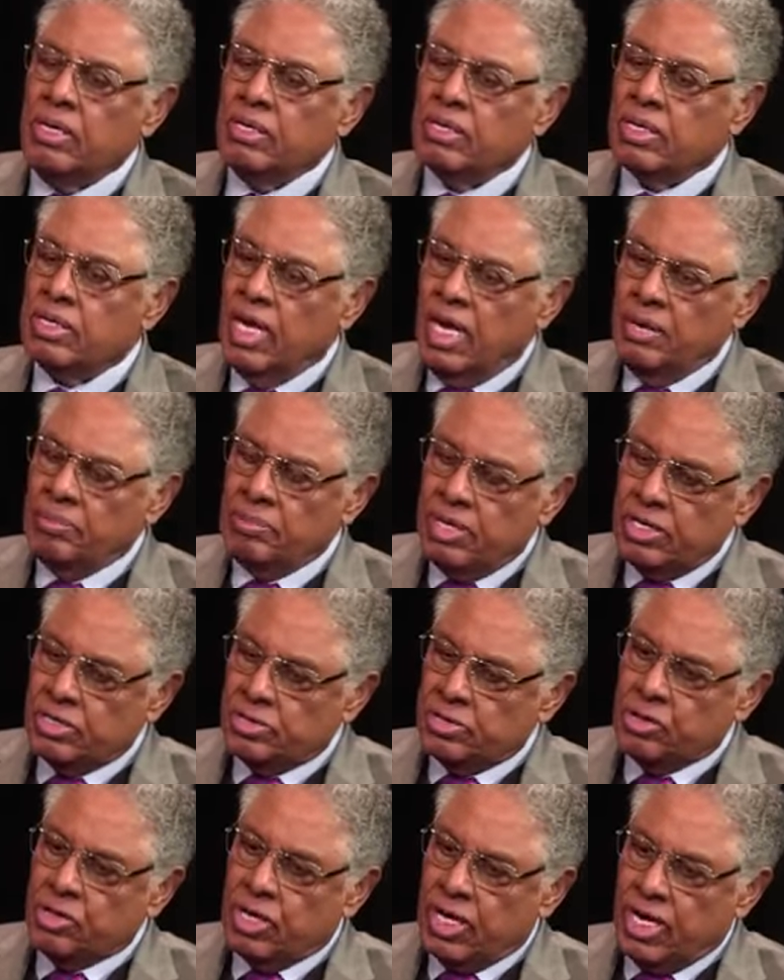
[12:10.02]
Then that
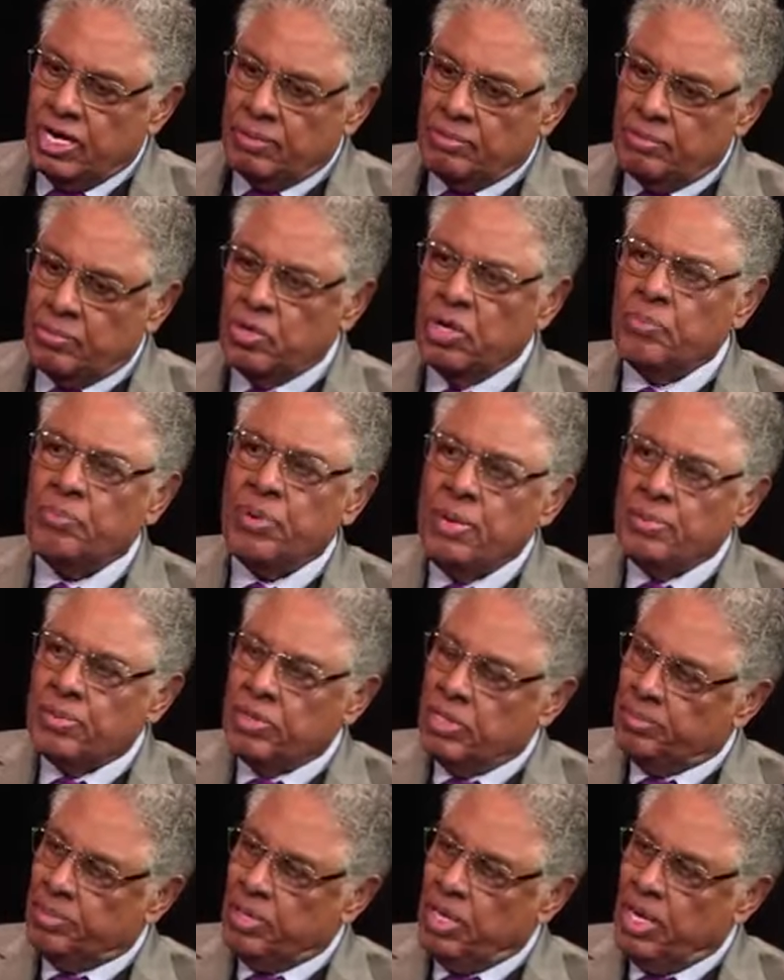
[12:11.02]
means you're going to have more
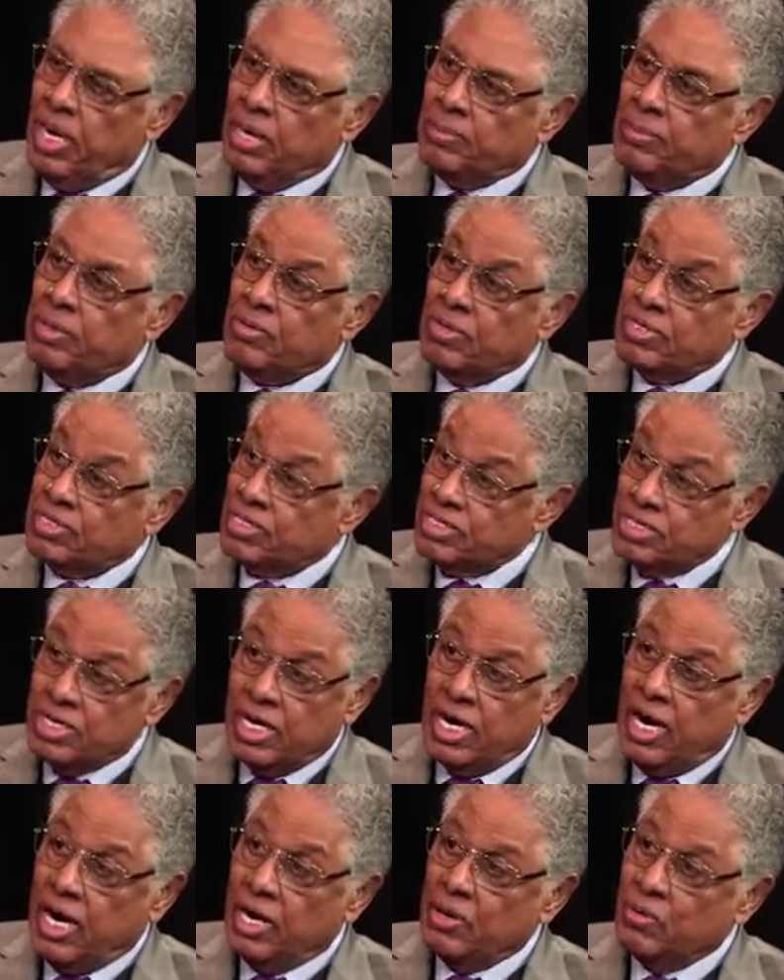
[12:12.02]
people applying because there's a
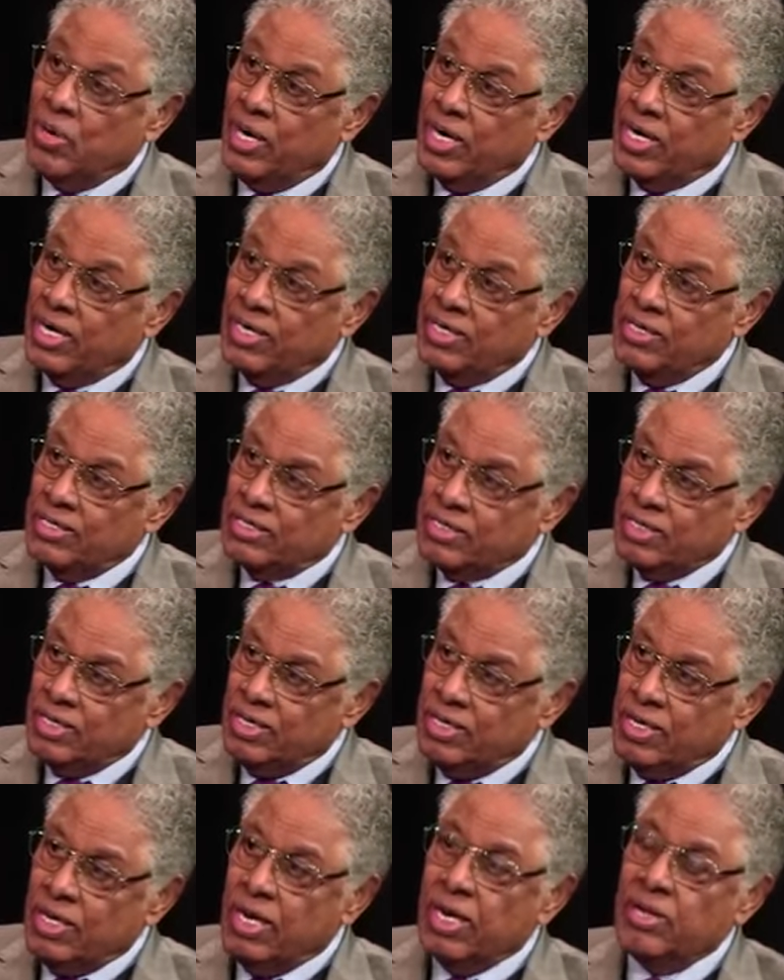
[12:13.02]
higher wage,
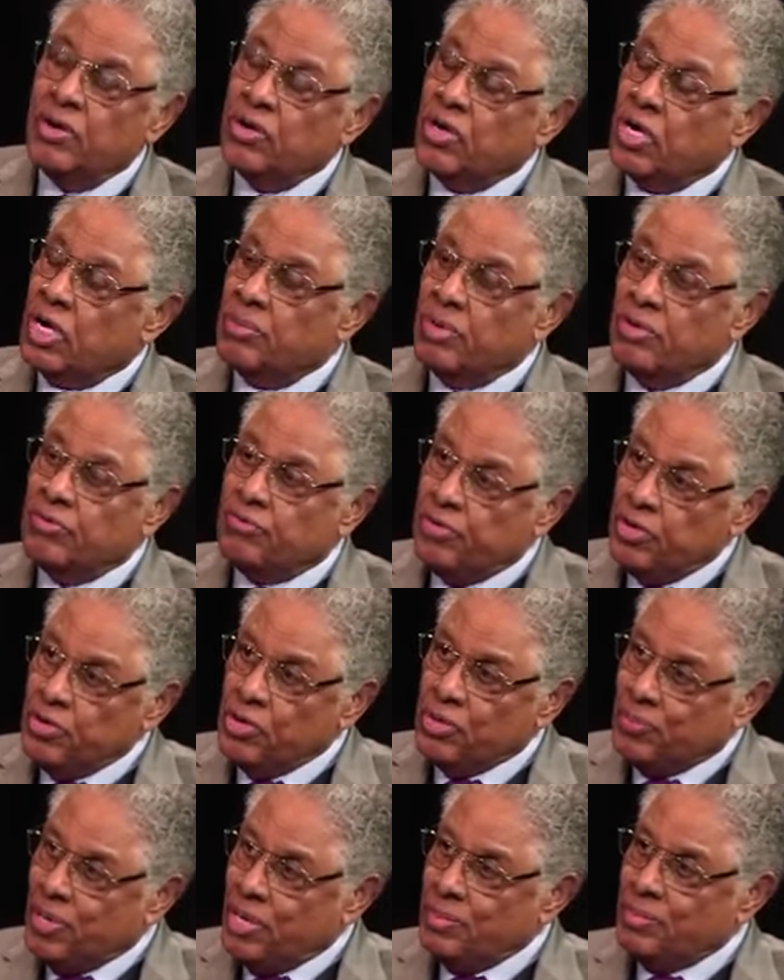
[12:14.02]
and there are going to be
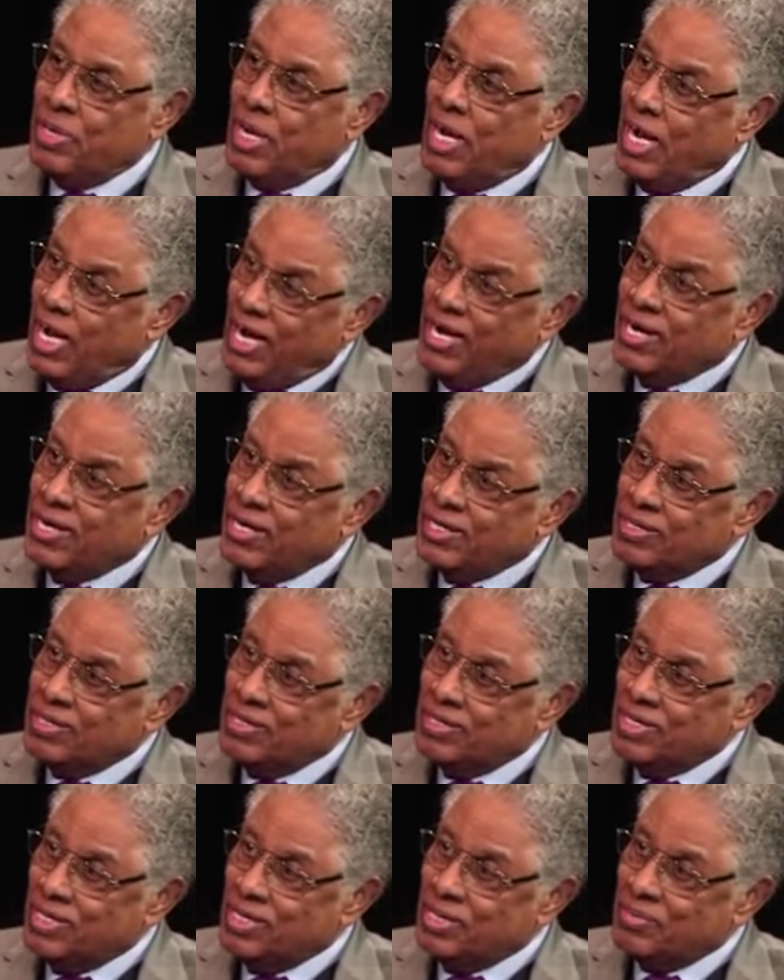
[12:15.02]
fewer people hired
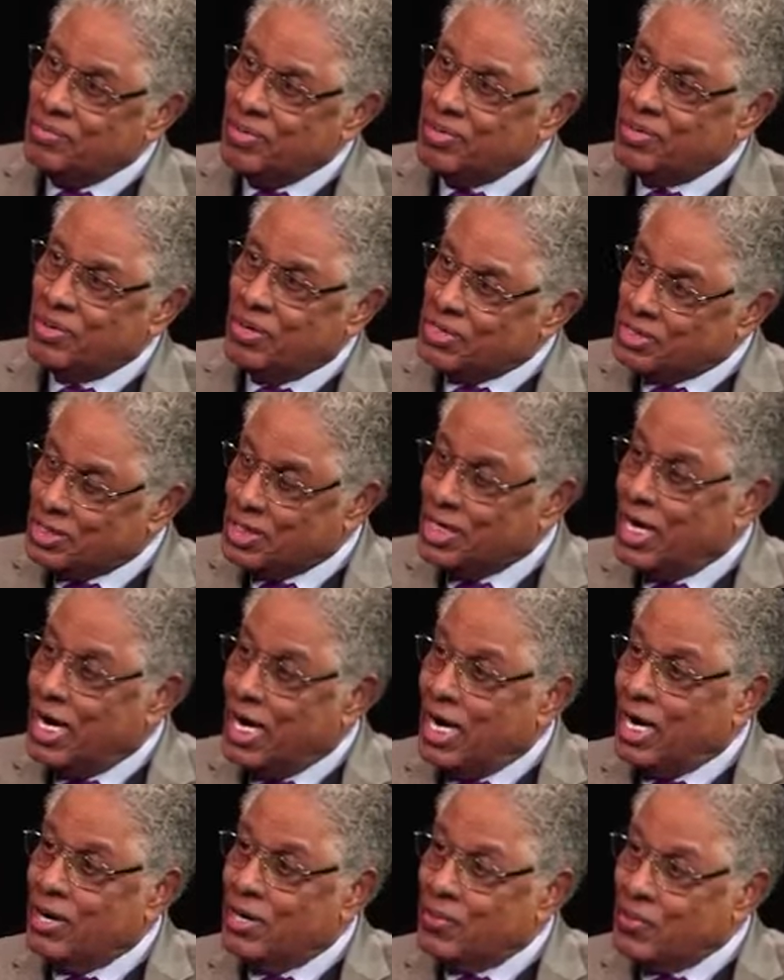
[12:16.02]
because of the
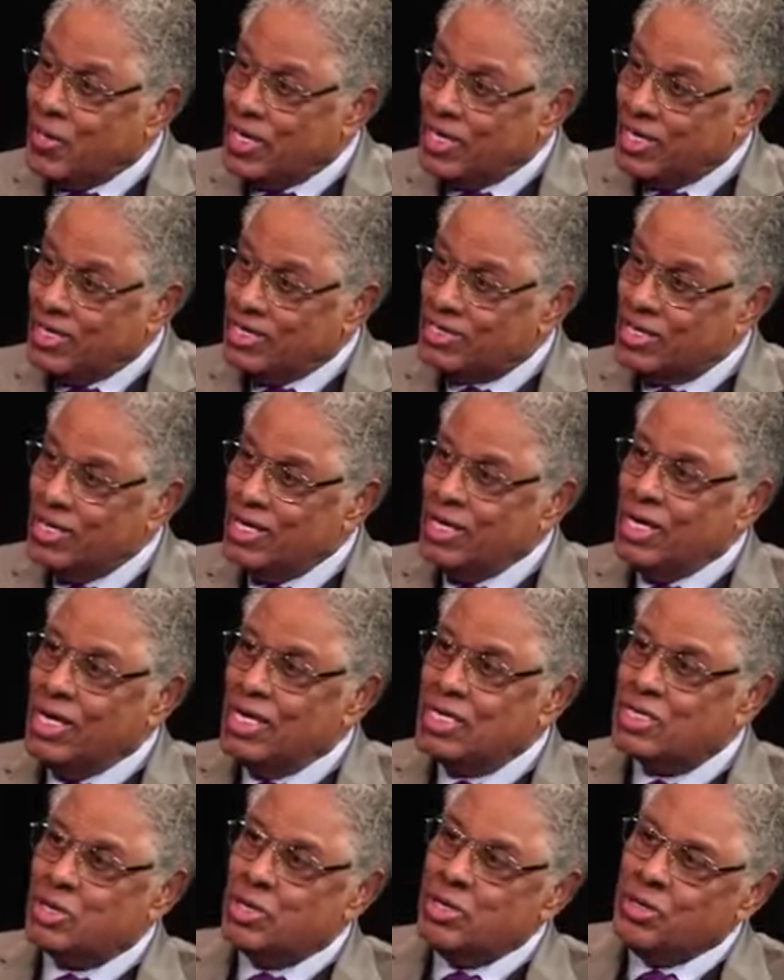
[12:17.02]
higher wage. Right.
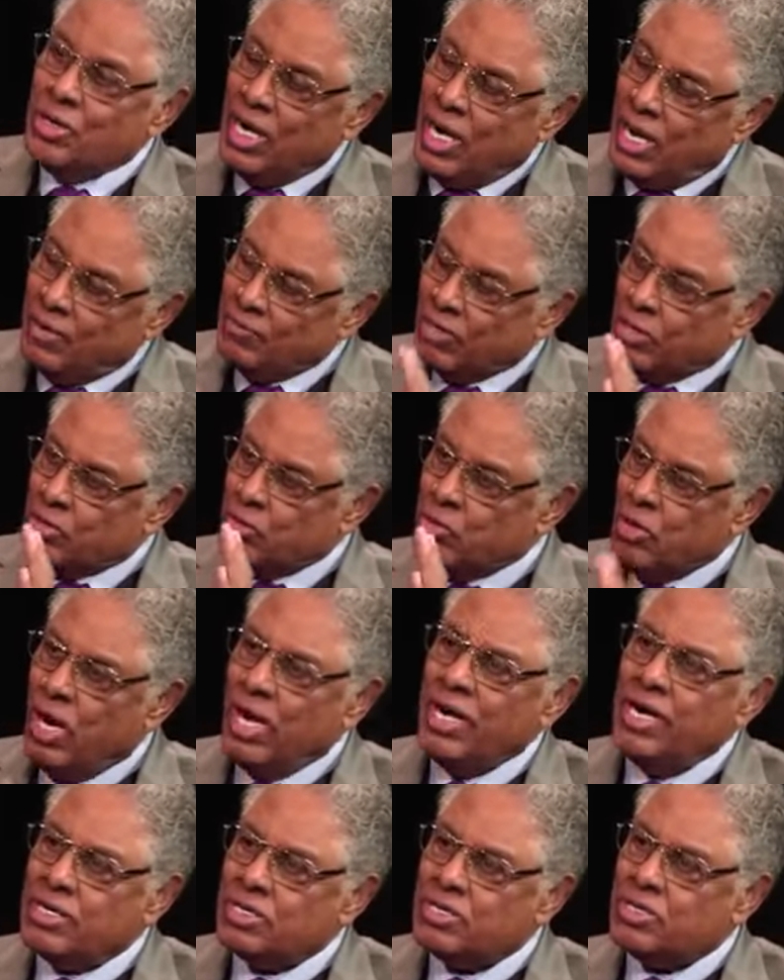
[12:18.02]
And so you're going to have a
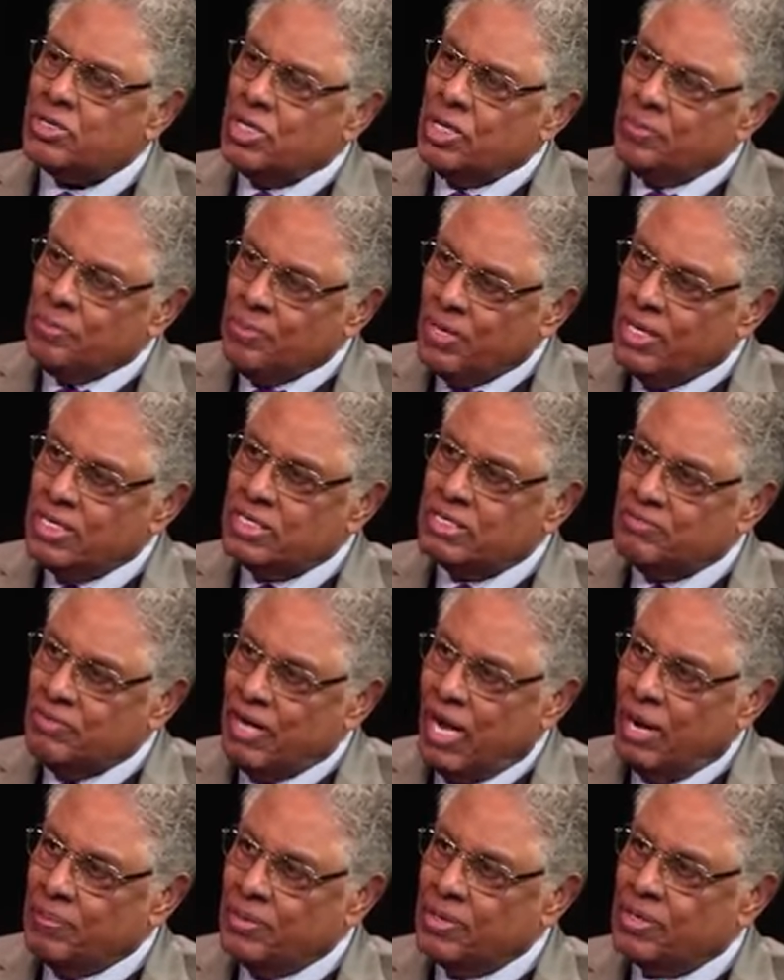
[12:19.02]
chronic surplus of
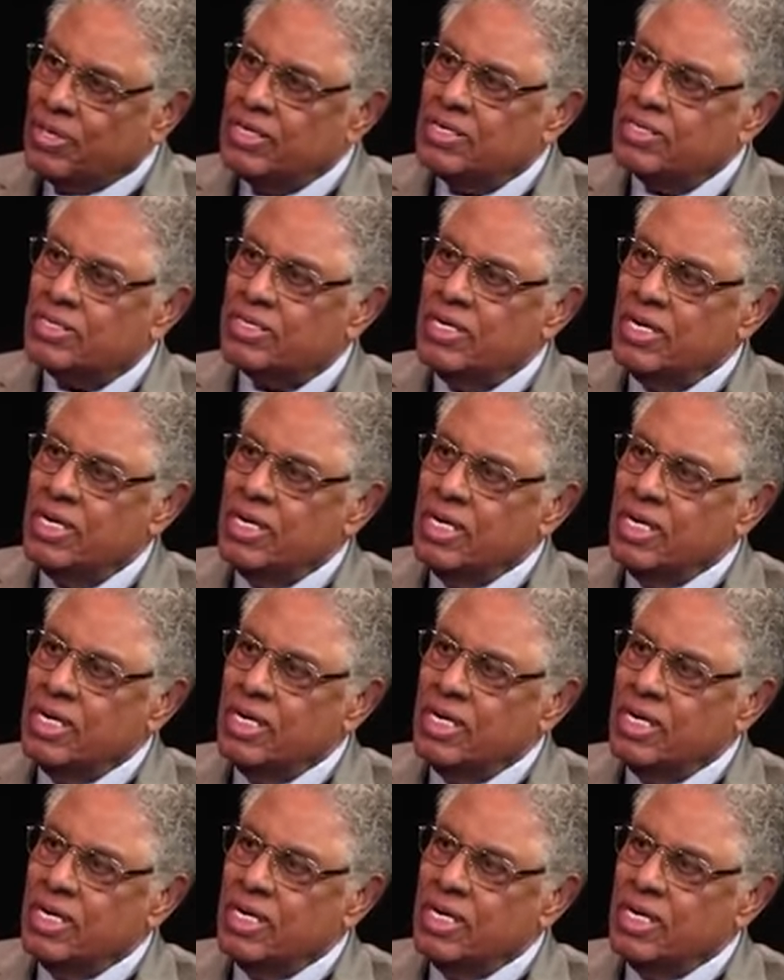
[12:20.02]
applicants.